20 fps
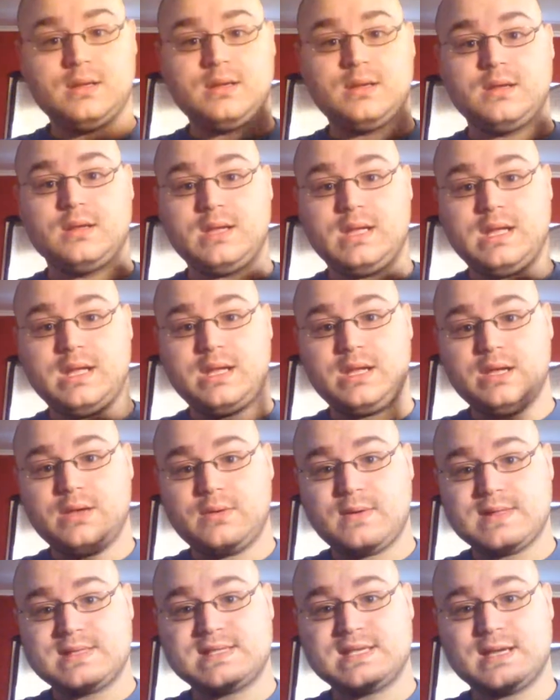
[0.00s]
Hey,
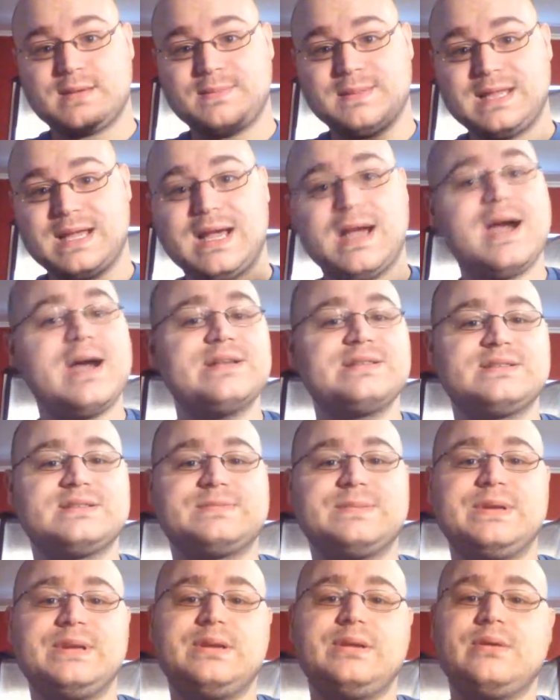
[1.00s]
what's up, guys? It's
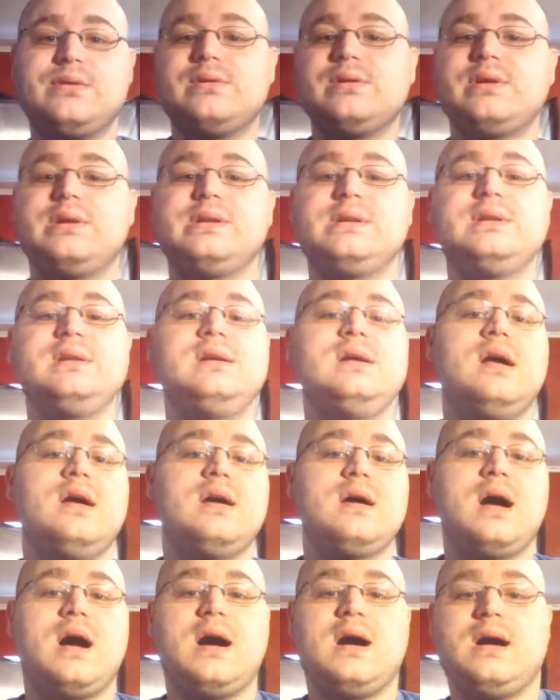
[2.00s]
me, Dorian.
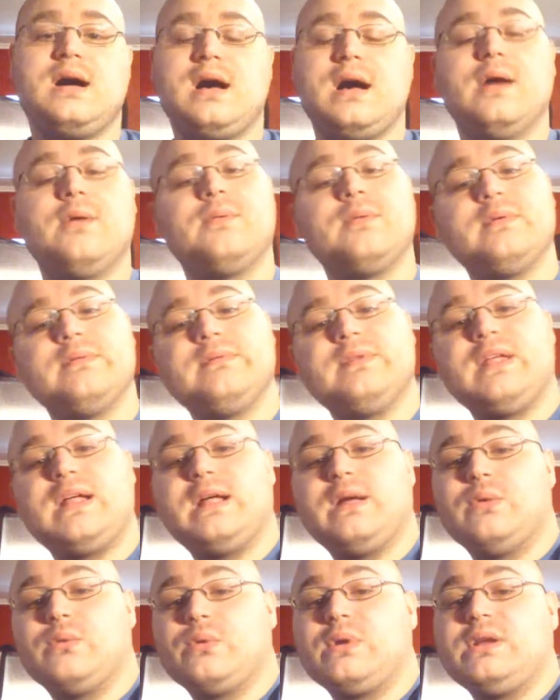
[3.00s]
I
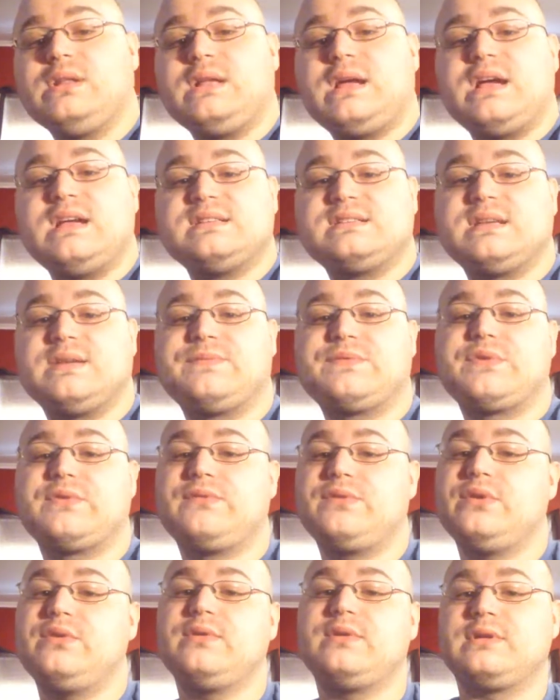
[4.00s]
realized after
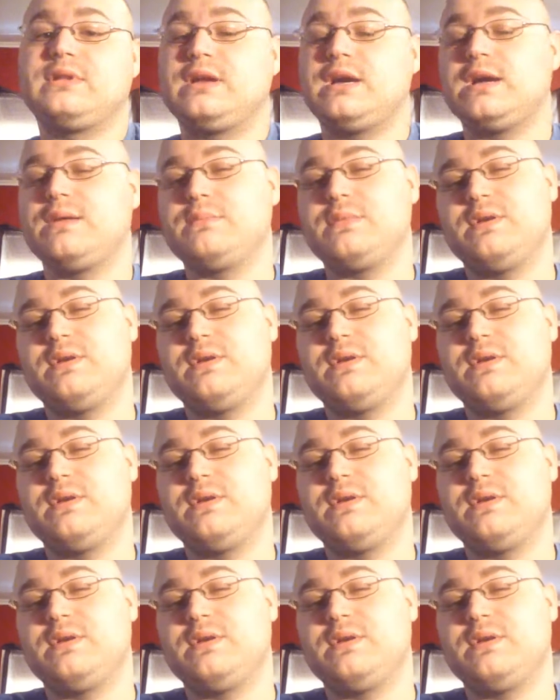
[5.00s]
viewing a lot of my